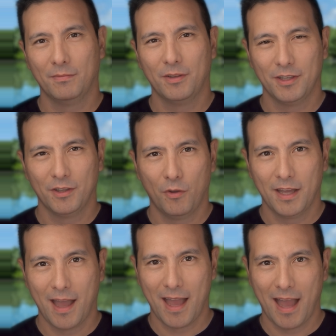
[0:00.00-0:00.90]

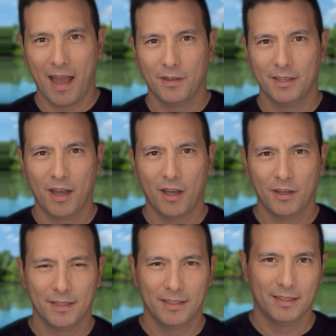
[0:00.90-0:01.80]
Persona
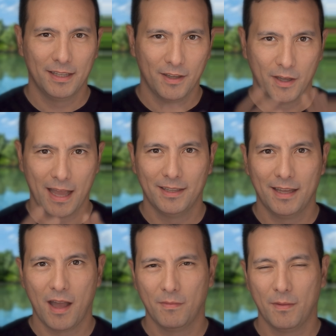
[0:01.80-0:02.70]
avatars, right
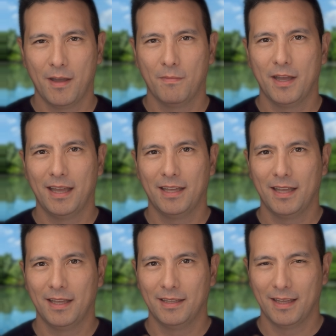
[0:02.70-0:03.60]
now, in my
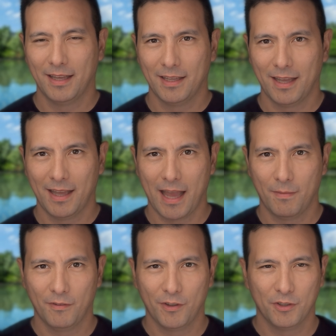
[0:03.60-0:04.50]
opinion, the
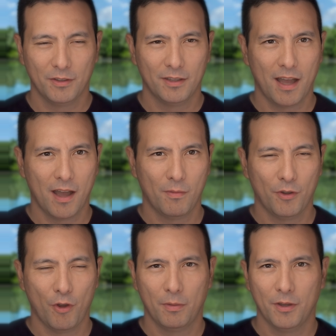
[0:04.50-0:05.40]
Apple Vision
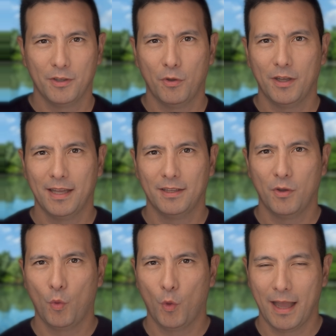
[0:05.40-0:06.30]
Pro
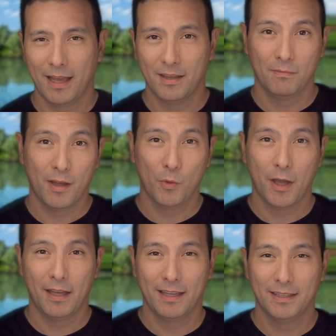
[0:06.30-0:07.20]
personas win, but
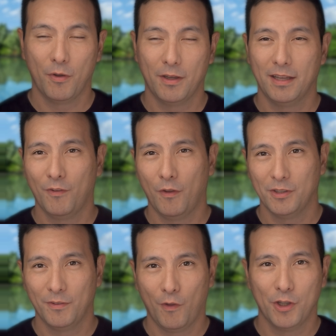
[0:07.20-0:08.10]
well, it's only the
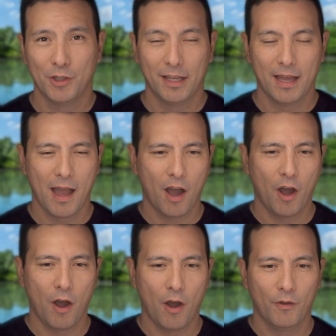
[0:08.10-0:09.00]
first version
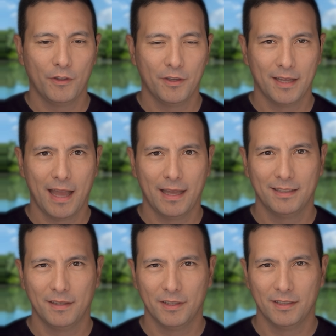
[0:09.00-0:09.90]
of the
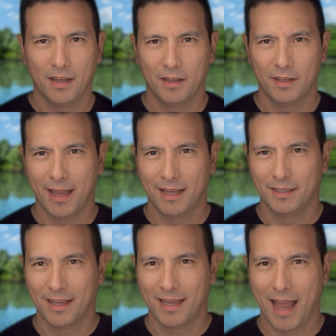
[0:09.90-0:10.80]
likeness avatar,
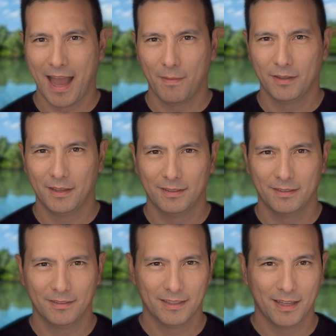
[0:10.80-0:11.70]
and uh, yeah, Apple
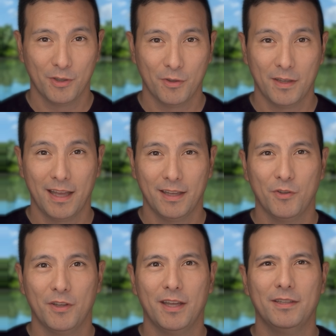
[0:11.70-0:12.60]
seems to be like
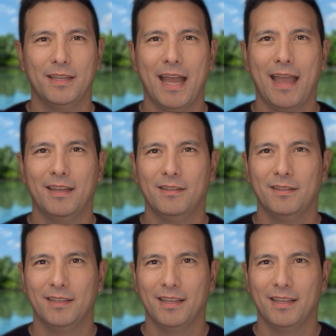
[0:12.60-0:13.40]
two years ahead here,